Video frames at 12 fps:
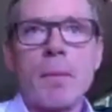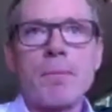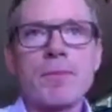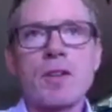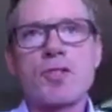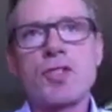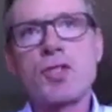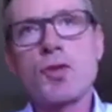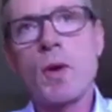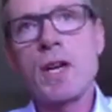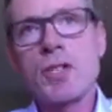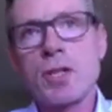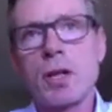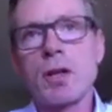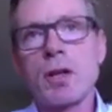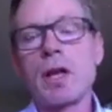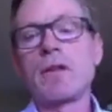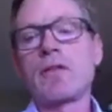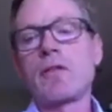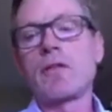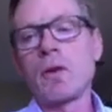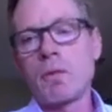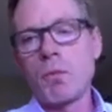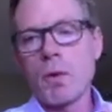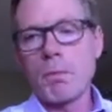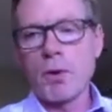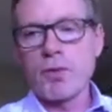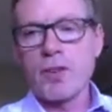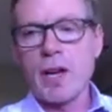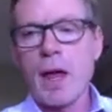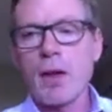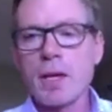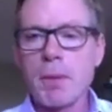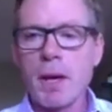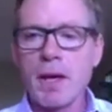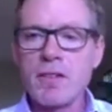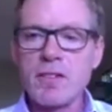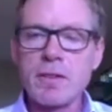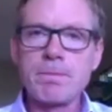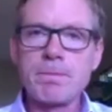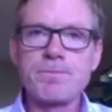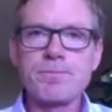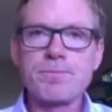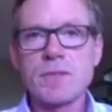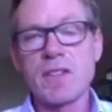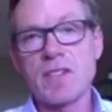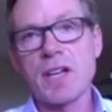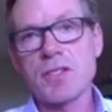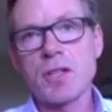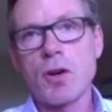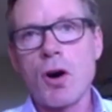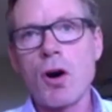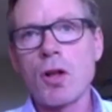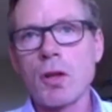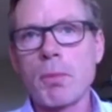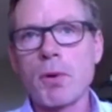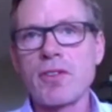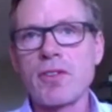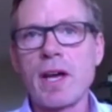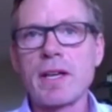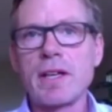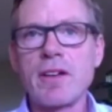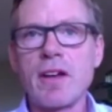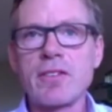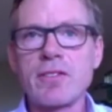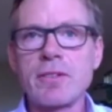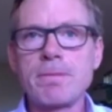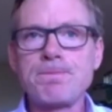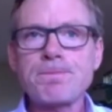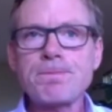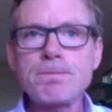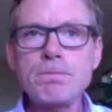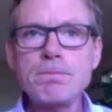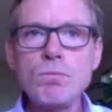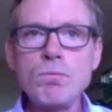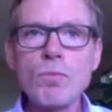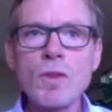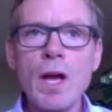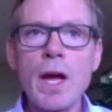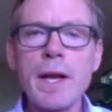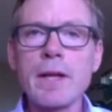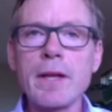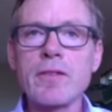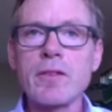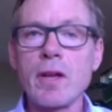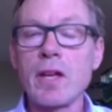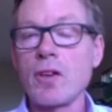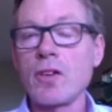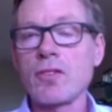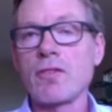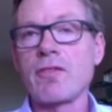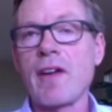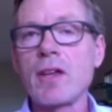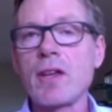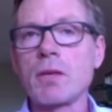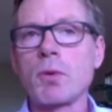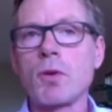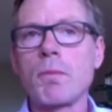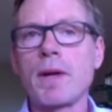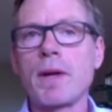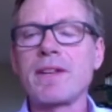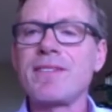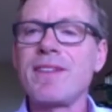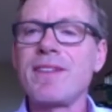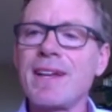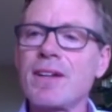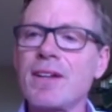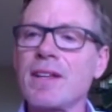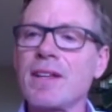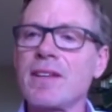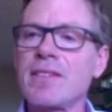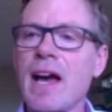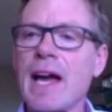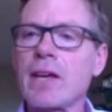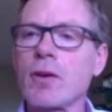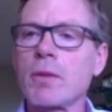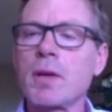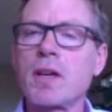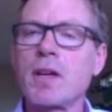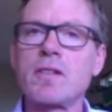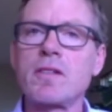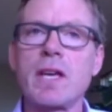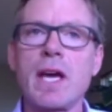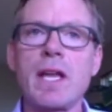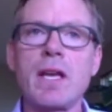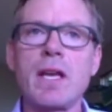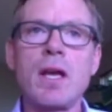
situational, and so it's more personality-based. It's actually called a personality test. And it's also valuable, but it's not nearly as accurate because, again,